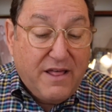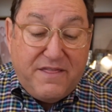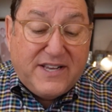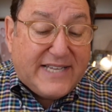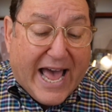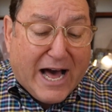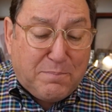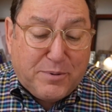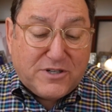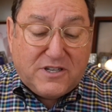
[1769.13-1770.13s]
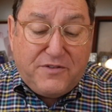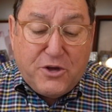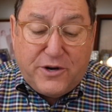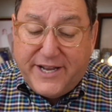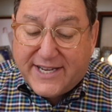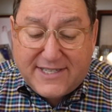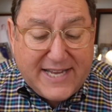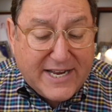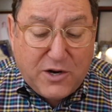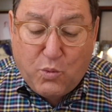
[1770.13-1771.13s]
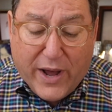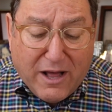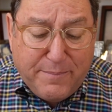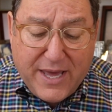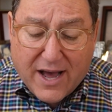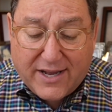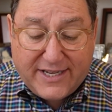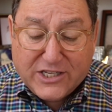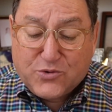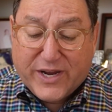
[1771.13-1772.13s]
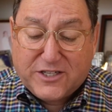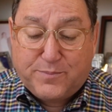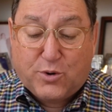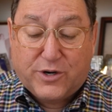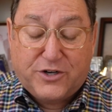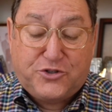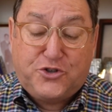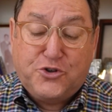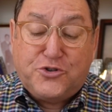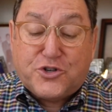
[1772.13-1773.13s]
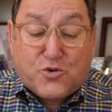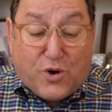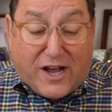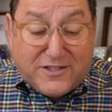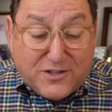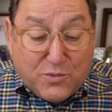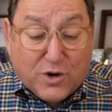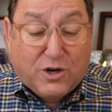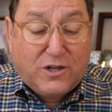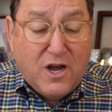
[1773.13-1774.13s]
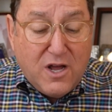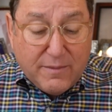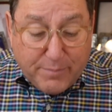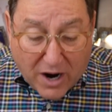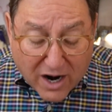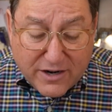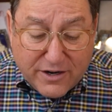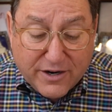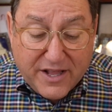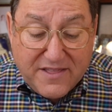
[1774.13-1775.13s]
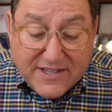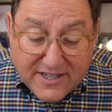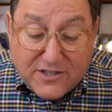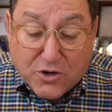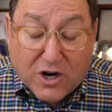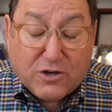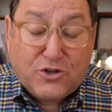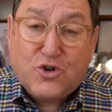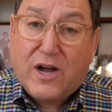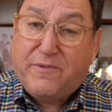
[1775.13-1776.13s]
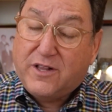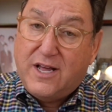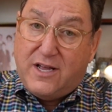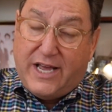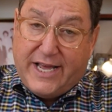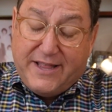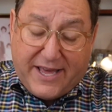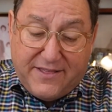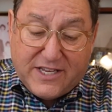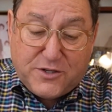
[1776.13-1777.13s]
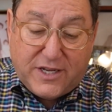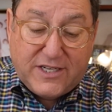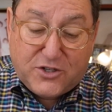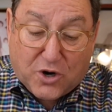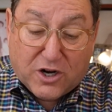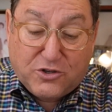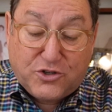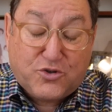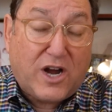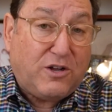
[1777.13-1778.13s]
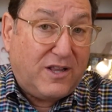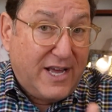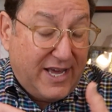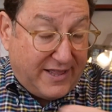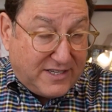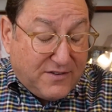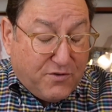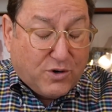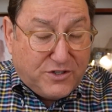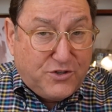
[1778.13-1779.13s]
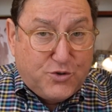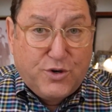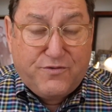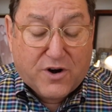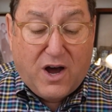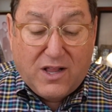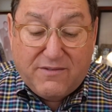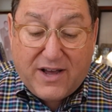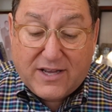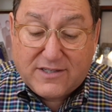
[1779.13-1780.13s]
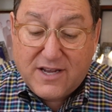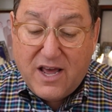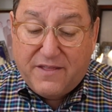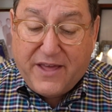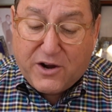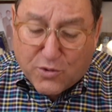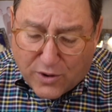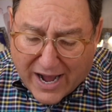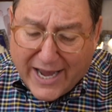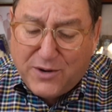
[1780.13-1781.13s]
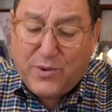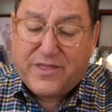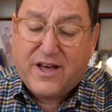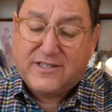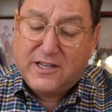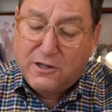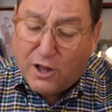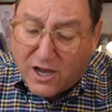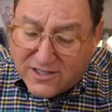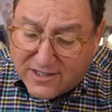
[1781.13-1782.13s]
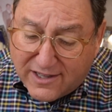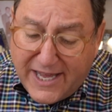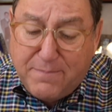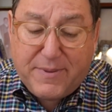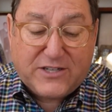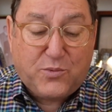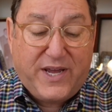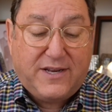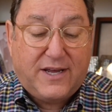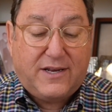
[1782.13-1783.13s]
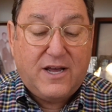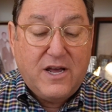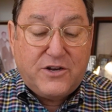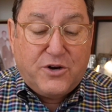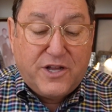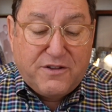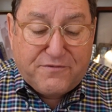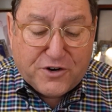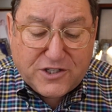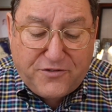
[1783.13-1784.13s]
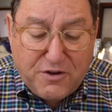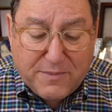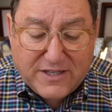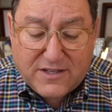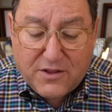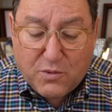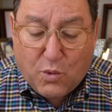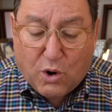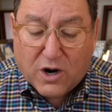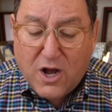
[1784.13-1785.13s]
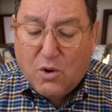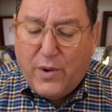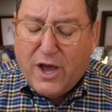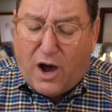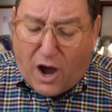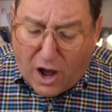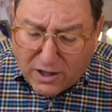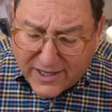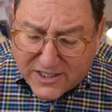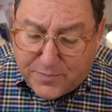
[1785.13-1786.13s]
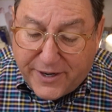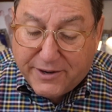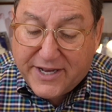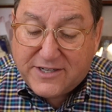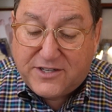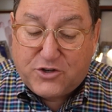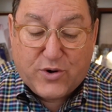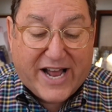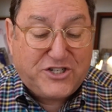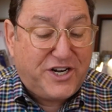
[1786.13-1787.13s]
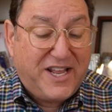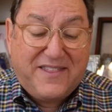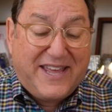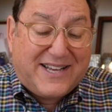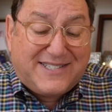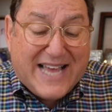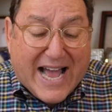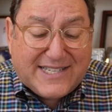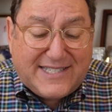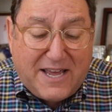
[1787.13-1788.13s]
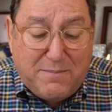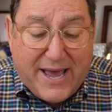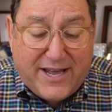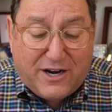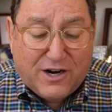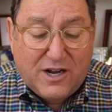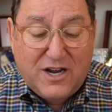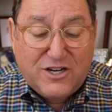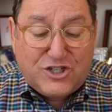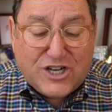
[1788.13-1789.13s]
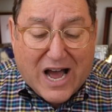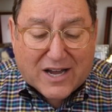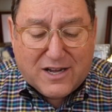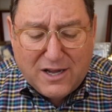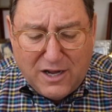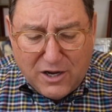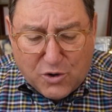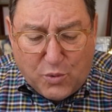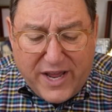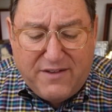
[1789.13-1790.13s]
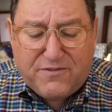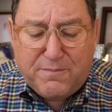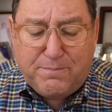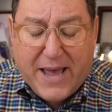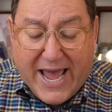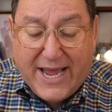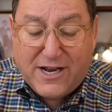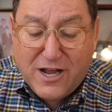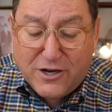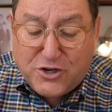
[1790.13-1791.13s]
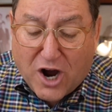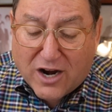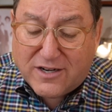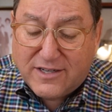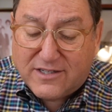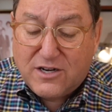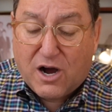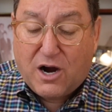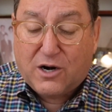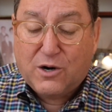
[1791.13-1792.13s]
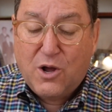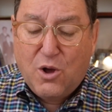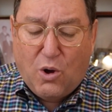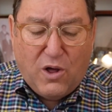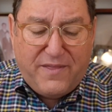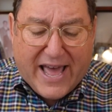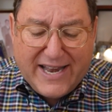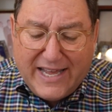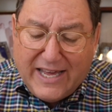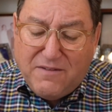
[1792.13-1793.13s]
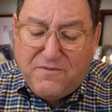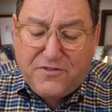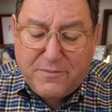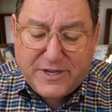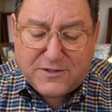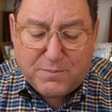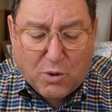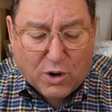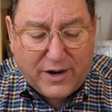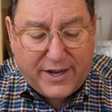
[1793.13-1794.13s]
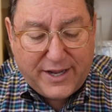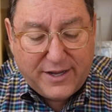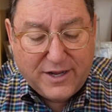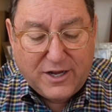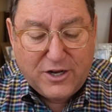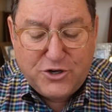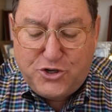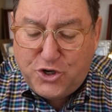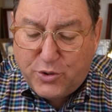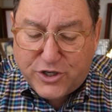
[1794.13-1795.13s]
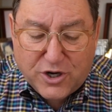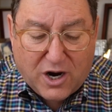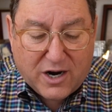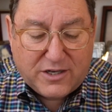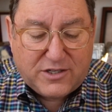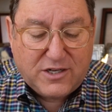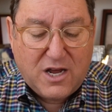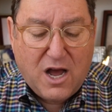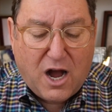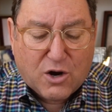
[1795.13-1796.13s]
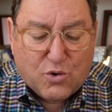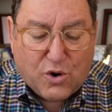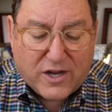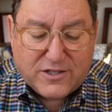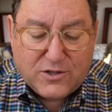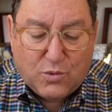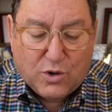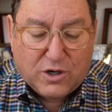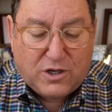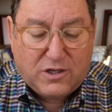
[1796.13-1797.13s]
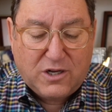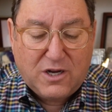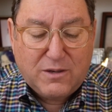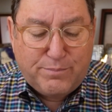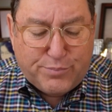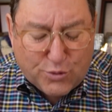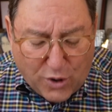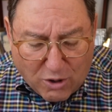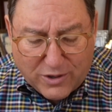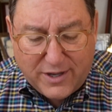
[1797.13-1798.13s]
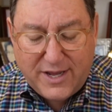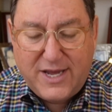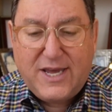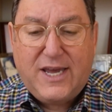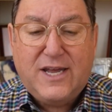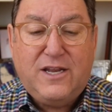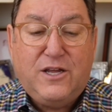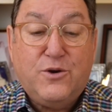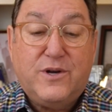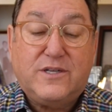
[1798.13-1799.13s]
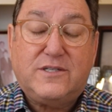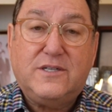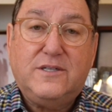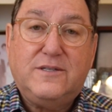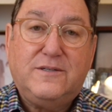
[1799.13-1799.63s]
This outburst of unity extended well beyond Israel's borders. Jews across the world partnered in this historical trouble, in this historical struggle. And this, of course, is true for all of us. They cried with us and lost sleep as we did. During the first few months of the war, we all experienced the tragedy in the exact same manner: shock, grief, pain, darkness, and horror. On that infamous morning, Jewish hearts across the world broke in unison.